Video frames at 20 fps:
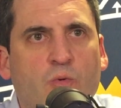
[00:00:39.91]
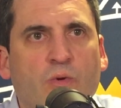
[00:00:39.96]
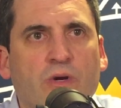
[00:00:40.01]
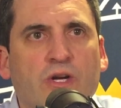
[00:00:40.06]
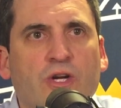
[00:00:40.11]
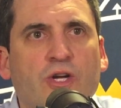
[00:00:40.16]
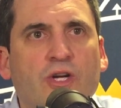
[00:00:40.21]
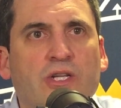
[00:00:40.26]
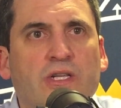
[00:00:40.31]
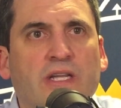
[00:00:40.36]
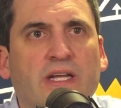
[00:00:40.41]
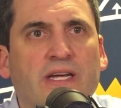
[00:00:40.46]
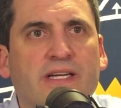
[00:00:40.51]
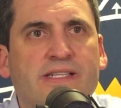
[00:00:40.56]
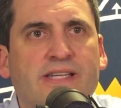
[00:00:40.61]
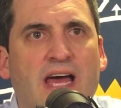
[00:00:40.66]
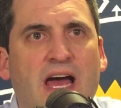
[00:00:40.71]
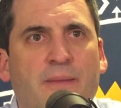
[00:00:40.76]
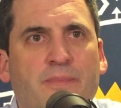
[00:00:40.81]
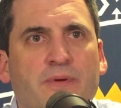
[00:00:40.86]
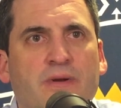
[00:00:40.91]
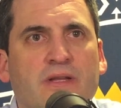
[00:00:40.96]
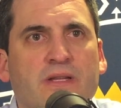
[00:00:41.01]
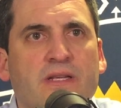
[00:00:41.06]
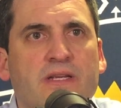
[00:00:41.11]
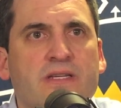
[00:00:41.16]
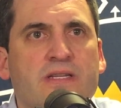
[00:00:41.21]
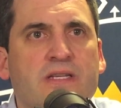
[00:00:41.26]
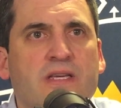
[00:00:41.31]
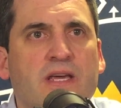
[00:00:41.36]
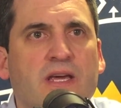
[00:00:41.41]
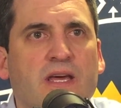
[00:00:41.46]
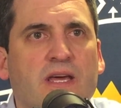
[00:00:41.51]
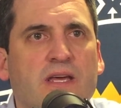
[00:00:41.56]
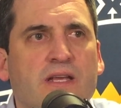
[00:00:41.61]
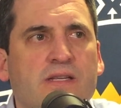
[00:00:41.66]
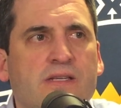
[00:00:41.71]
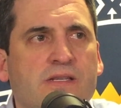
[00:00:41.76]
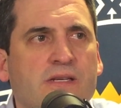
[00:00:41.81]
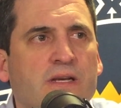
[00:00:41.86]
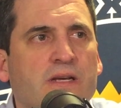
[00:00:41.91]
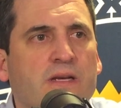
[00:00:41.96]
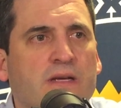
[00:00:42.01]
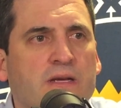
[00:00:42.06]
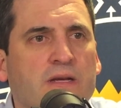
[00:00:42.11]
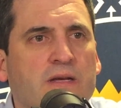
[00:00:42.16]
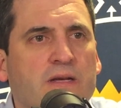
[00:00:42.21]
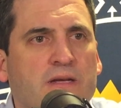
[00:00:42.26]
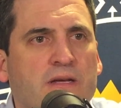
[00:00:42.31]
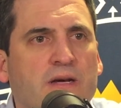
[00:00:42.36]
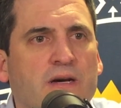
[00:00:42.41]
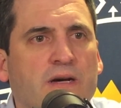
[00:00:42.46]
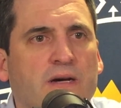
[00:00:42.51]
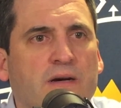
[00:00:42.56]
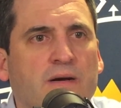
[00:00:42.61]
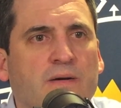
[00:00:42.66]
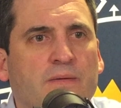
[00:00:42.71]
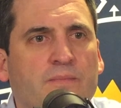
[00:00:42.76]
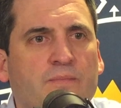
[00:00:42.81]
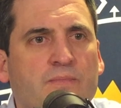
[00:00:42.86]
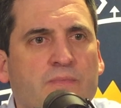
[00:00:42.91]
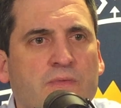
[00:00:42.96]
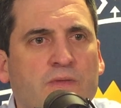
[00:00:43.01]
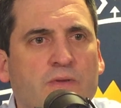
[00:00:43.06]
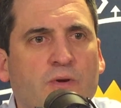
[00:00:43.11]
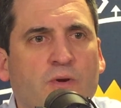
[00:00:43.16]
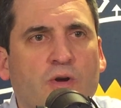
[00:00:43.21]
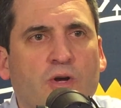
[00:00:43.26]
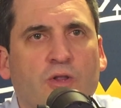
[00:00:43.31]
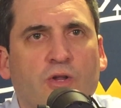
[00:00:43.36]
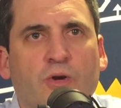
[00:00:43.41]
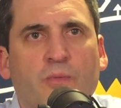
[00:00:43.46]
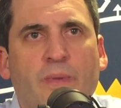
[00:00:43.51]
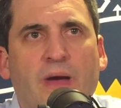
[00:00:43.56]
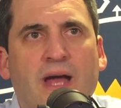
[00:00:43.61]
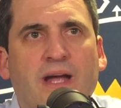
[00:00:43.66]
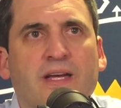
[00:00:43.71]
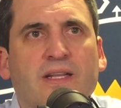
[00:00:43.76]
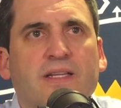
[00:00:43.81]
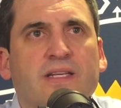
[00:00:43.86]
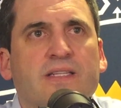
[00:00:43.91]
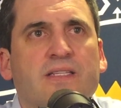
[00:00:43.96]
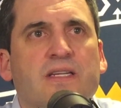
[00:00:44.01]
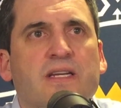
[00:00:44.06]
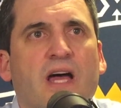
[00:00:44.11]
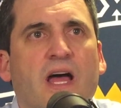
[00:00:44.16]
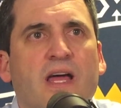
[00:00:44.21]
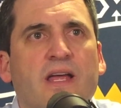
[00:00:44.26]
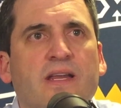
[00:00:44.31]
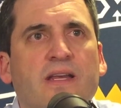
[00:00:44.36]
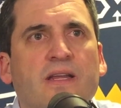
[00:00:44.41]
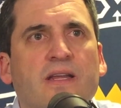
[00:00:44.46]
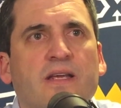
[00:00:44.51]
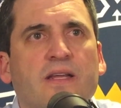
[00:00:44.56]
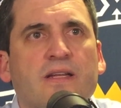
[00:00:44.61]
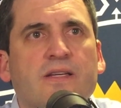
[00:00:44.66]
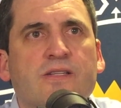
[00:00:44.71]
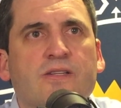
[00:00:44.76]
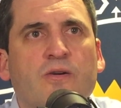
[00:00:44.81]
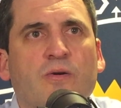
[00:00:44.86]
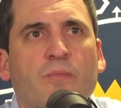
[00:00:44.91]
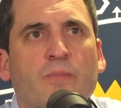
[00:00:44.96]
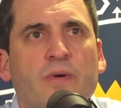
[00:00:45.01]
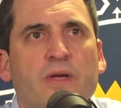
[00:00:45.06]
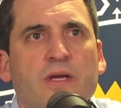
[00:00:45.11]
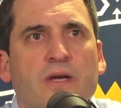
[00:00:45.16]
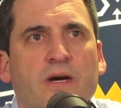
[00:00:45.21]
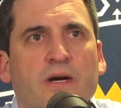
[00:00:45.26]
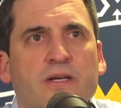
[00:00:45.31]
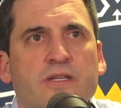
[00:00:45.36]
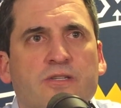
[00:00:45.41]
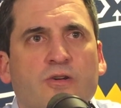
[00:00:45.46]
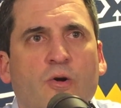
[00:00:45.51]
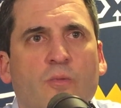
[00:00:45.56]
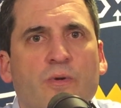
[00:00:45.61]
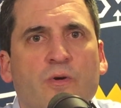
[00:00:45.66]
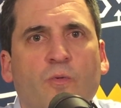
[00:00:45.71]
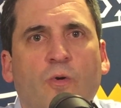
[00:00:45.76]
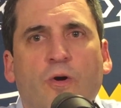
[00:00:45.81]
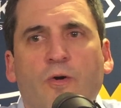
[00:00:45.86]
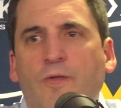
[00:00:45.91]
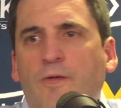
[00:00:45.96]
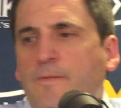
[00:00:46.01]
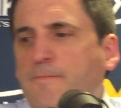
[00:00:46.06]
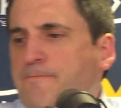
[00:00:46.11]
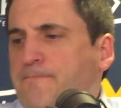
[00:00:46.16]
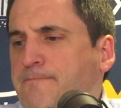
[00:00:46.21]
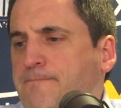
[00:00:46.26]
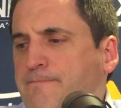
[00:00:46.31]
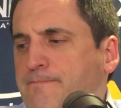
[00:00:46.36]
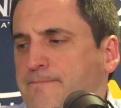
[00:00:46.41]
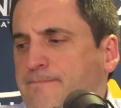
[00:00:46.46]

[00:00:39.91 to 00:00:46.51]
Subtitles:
when good things happen to these kids. They're going to look back at this night, and it's going to be worth it.